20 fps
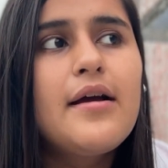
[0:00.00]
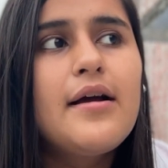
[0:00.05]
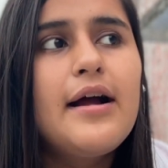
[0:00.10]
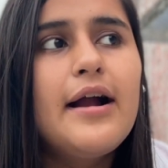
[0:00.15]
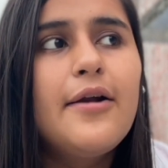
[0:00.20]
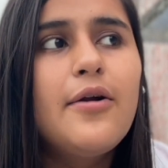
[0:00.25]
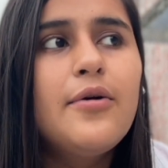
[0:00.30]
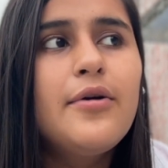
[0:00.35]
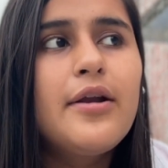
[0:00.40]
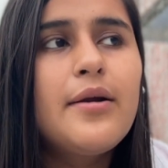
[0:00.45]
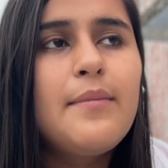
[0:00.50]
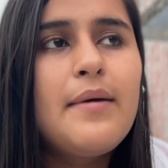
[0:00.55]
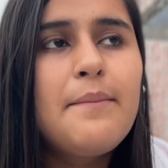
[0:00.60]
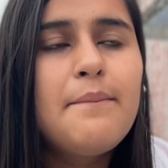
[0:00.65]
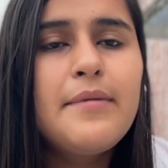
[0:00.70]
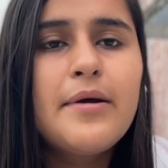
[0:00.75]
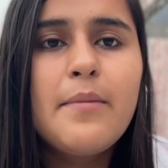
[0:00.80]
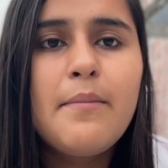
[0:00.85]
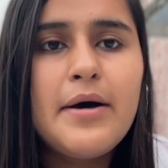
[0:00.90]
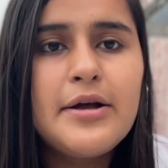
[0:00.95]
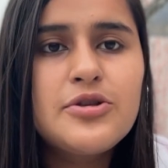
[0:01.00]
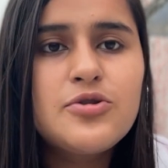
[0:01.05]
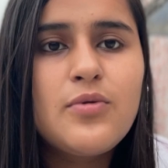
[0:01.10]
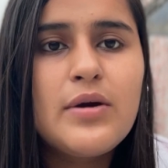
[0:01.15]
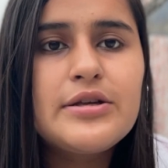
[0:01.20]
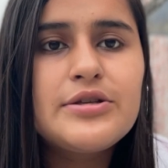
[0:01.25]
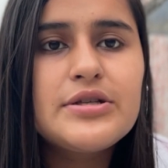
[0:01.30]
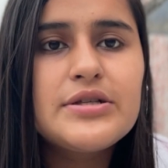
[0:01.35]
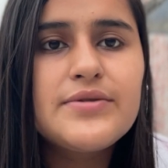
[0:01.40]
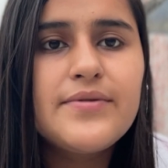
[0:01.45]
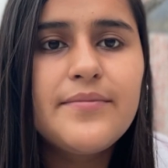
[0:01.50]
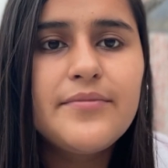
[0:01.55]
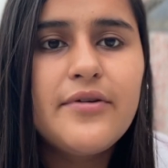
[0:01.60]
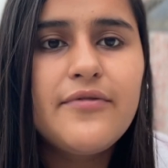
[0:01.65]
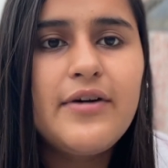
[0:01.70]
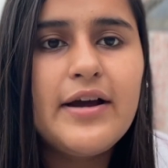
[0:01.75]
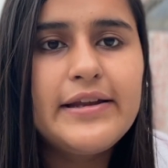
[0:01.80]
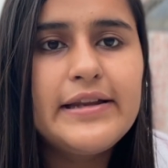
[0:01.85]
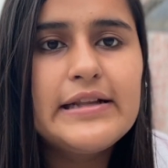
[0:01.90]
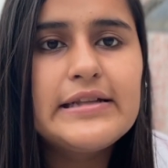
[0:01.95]
I don't remember much questions from the
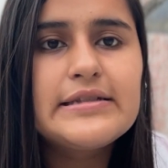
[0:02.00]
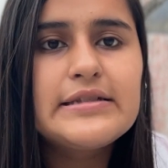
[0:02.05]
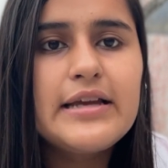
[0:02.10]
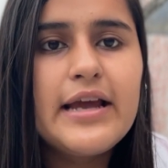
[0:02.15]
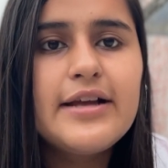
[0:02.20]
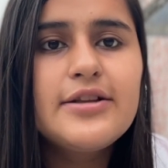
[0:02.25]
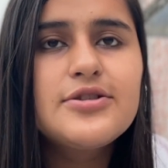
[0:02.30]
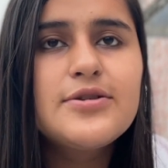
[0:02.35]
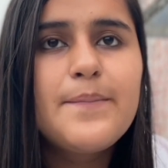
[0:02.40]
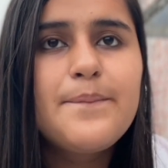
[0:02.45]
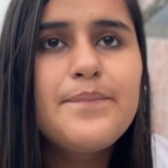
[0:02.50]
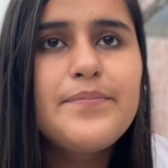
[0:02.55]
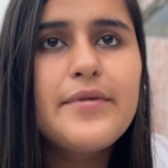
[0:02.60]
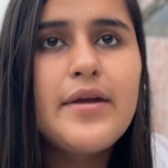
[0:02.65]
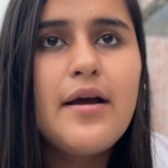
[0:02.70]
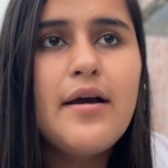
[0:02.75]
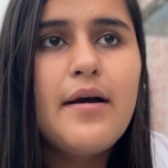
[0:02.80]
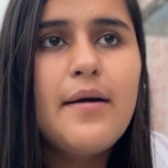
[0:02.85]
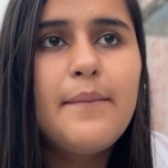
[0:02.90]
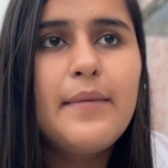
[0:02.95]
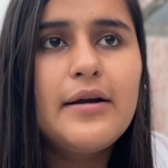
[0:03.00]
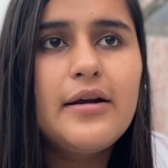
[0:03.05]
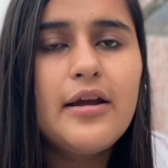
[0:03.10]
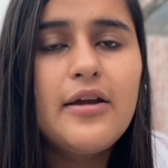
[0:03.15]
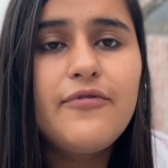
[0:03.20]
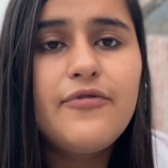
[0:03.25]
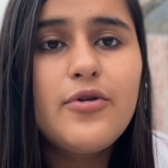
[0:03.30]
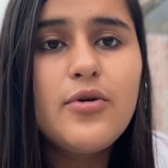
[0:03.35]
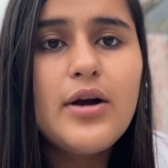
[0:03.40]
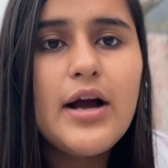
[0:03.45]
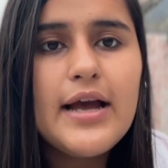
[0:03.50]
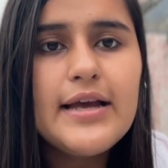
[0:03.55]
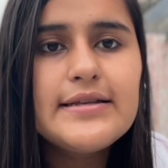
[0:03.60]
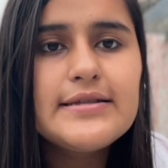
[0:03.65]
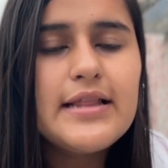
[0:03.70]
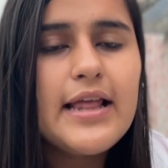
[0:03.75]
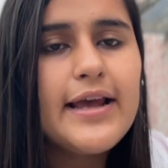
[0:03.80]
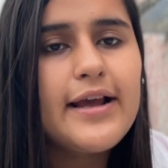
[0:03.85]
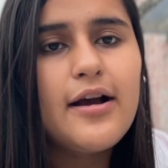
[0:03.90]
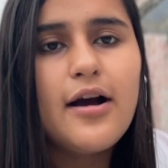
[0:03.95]
final stage, but if you
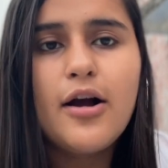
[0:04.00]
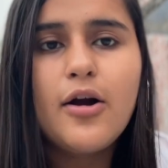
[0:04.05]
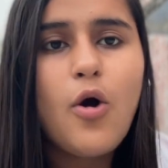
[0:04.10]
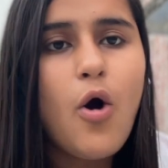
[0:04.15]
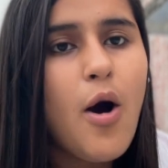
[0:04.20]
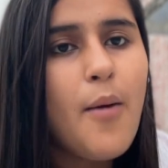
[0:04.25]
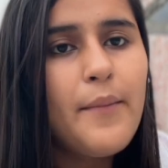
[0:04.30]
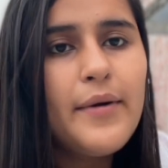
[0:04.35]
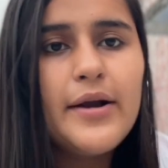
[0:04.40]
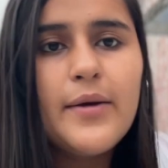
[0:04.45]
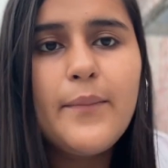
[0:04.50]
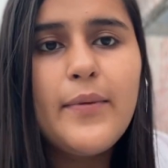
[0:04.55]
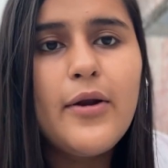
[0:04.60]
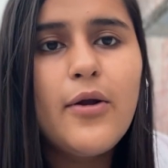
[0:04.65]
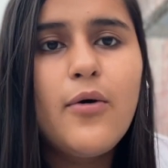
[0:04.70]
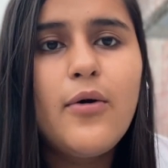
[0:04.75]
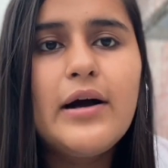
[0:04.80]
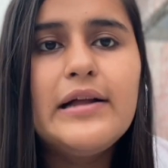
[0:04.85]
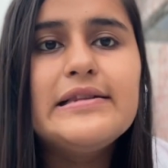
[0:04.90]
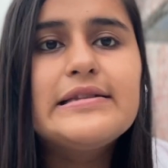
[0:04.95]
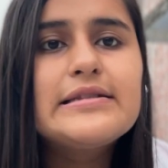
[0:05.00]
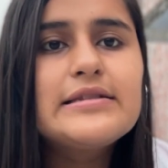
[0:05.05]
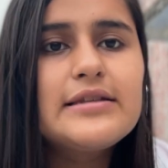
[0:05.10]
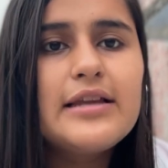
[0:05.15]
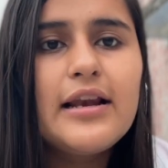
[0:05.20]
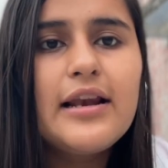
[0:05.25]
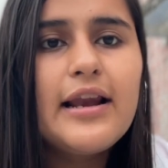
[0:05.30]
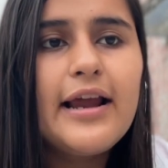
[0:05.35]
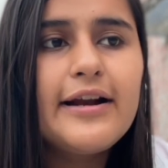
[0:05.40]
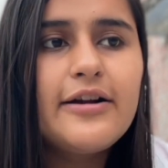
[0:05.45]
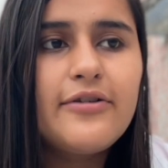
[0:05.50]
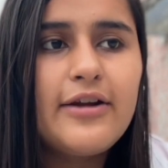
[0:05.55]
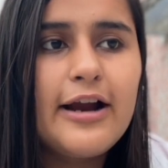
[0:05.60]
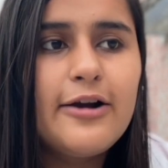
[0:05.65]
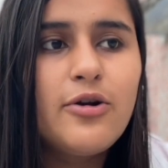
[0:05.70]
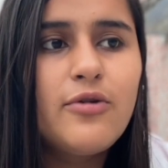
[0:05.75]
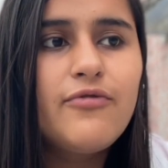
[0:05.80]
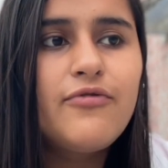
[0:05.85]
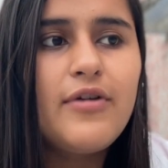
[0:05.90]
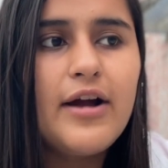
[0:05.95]
guys like comment below, I'll still like try
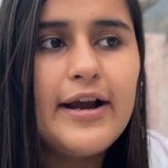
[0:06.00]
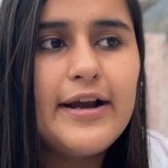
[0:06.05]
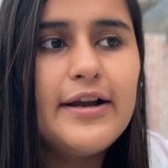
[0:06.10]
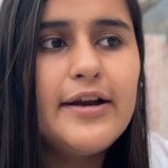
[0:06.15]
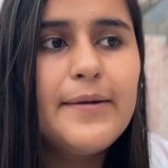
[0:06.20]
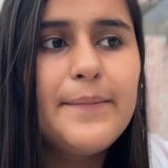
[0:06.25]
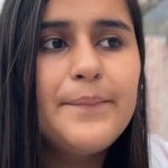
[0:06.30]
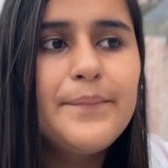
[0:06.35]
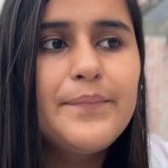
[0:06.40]
to find.